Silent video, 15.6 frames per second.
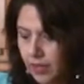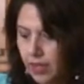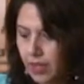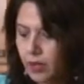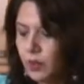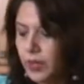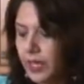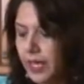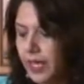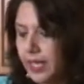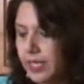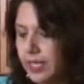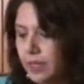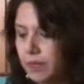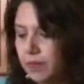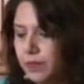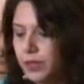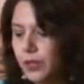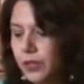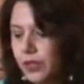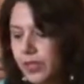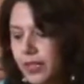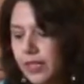And we'll add some
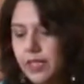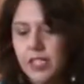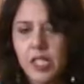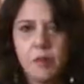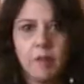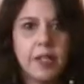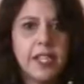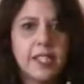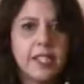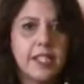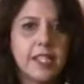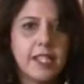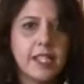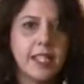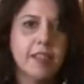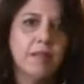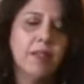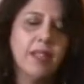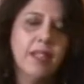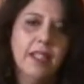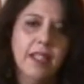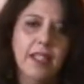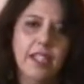more spices and
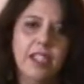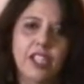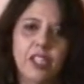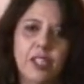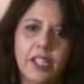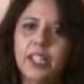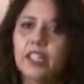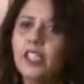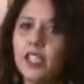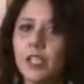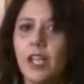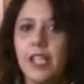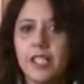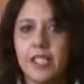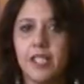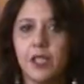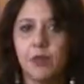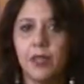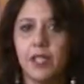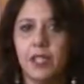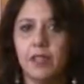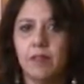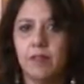you know, in the sauce as
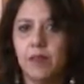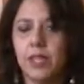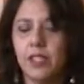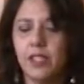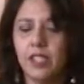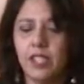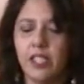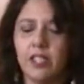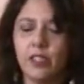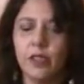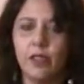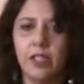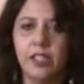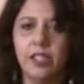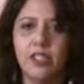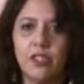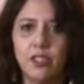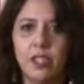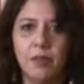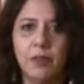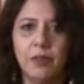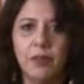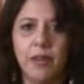well, because there's going
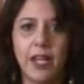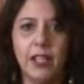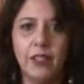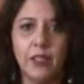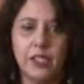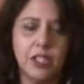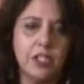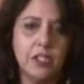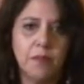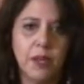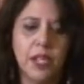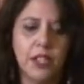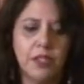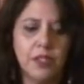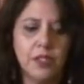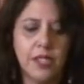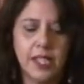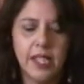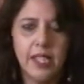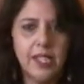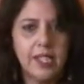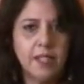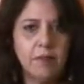to be fire roasted tomatoes,
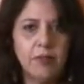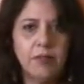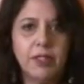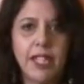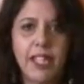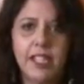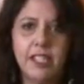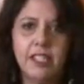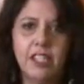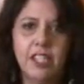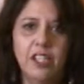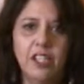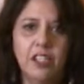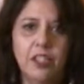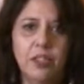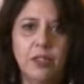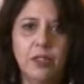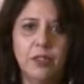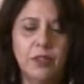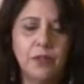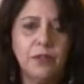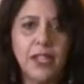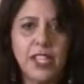some of that, you know,
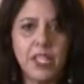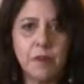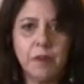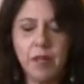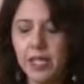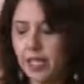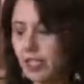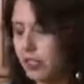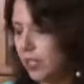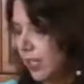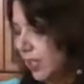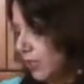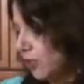fresh spinach.